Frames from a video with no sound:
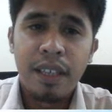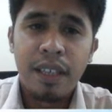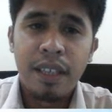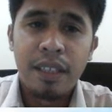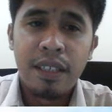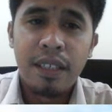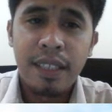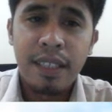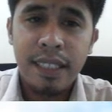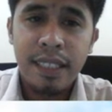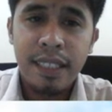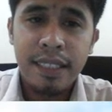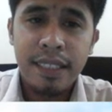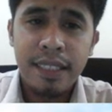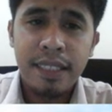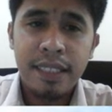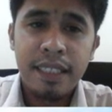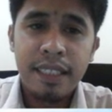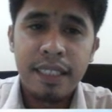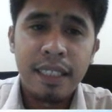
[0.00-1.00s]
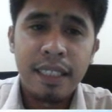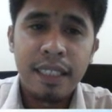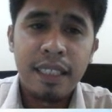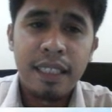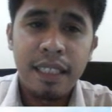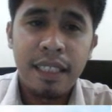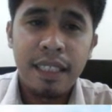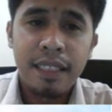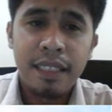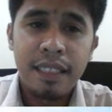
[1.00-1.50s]
Hertz
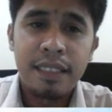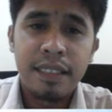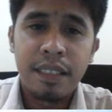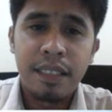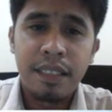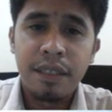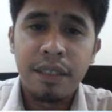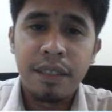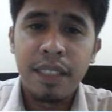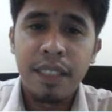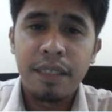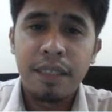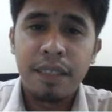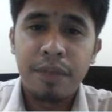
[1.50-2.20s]
is the unit of